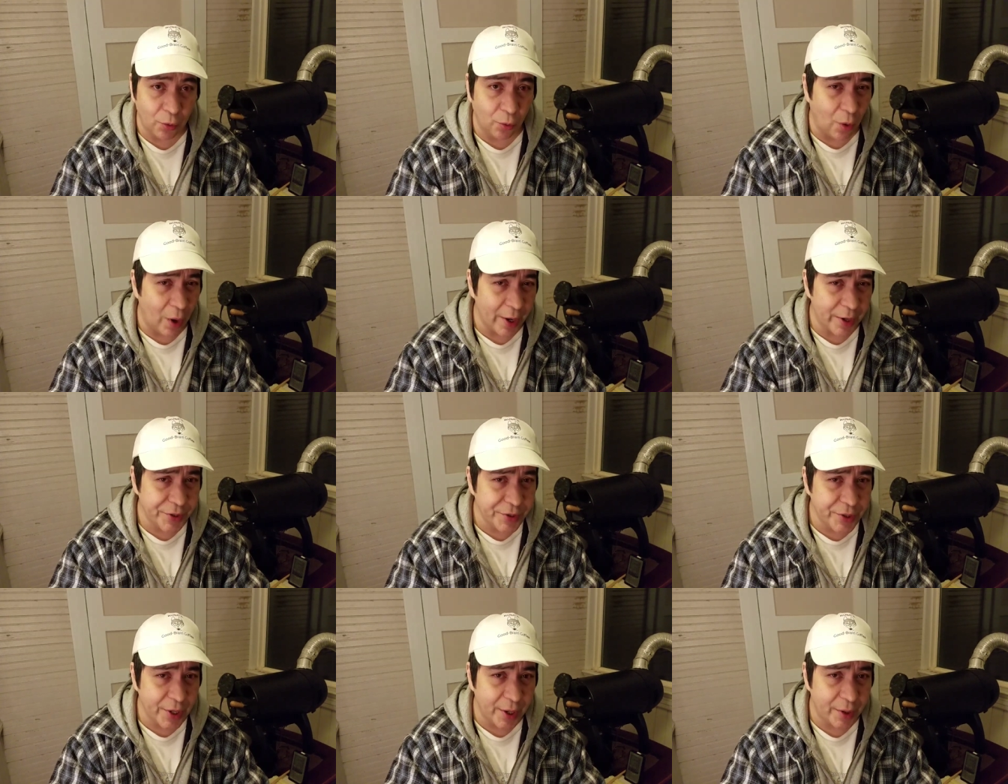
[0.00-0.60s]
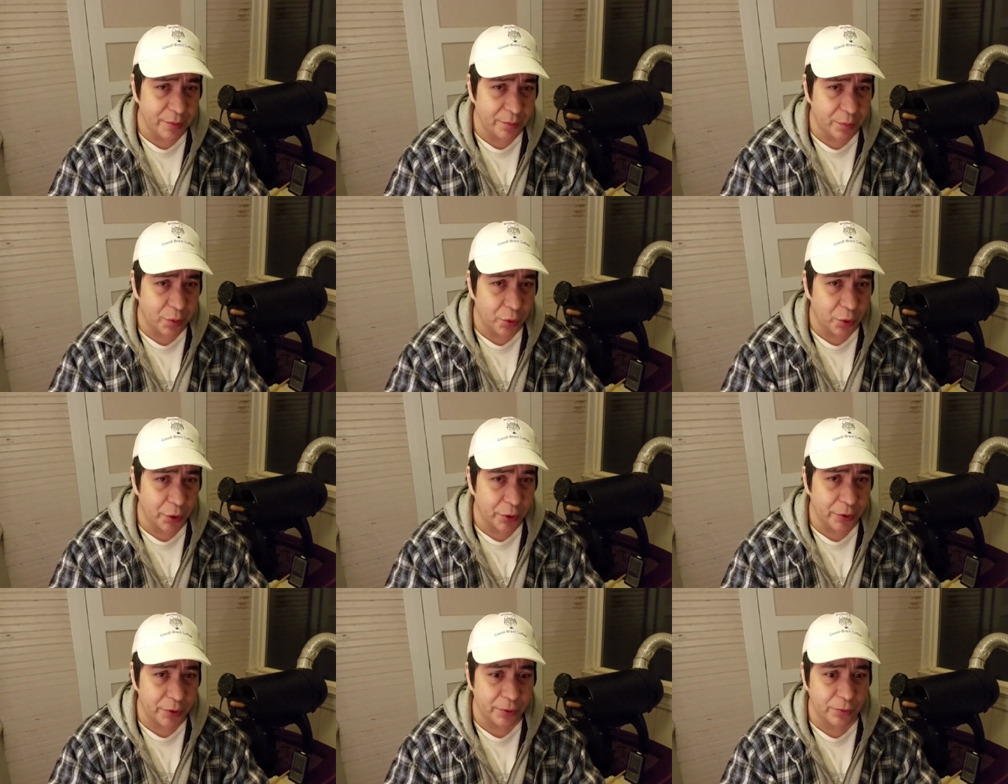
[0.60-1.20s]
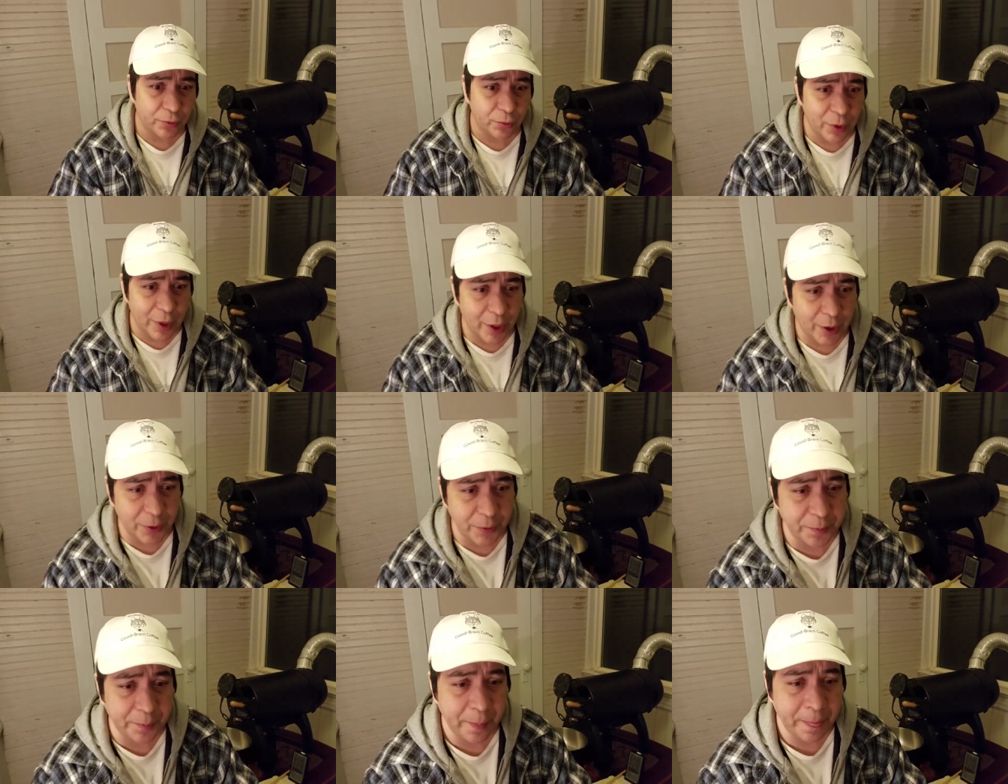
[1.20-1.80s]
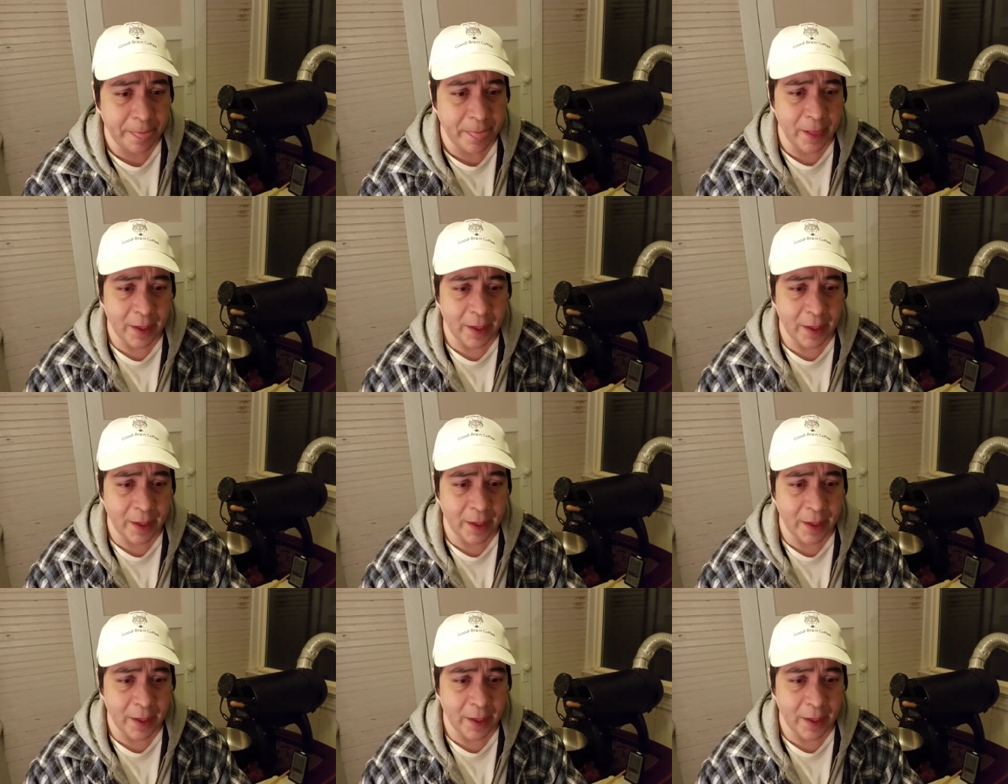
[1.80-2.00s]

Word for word: Why is that important? Well,